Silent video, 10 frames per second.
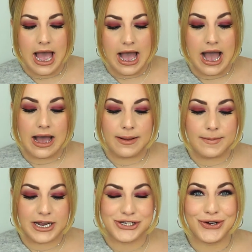
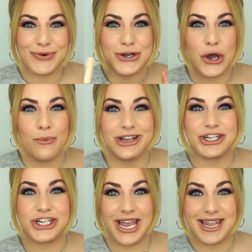Um, I don't know what
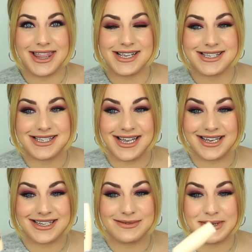shade this
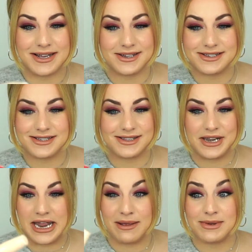is because
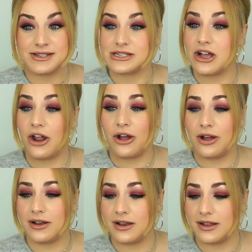the name is not
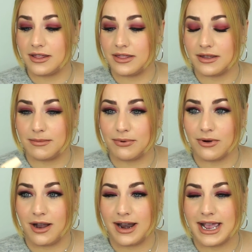on the
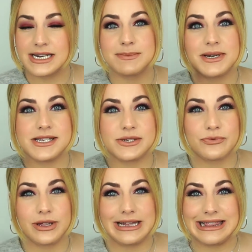product, but it's
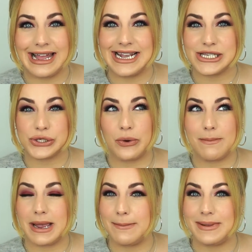really light, so
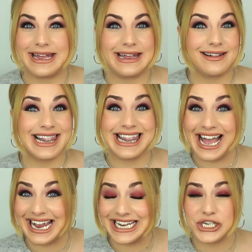it might be
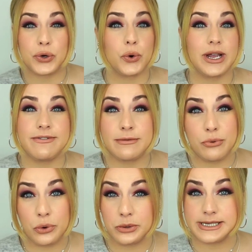light or even
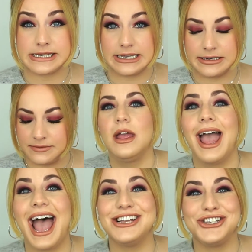porcelain.
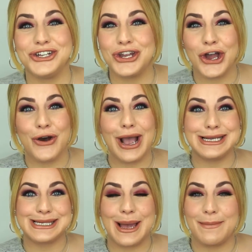As you know,
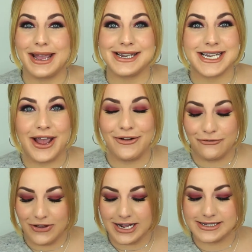I set my
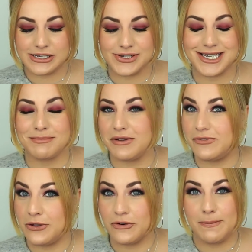entire face using my
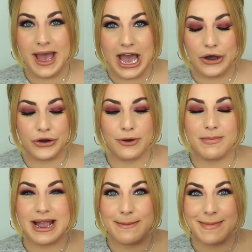favorite powder
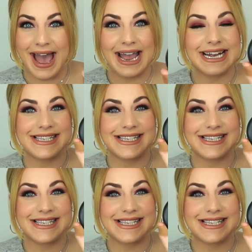by MAC.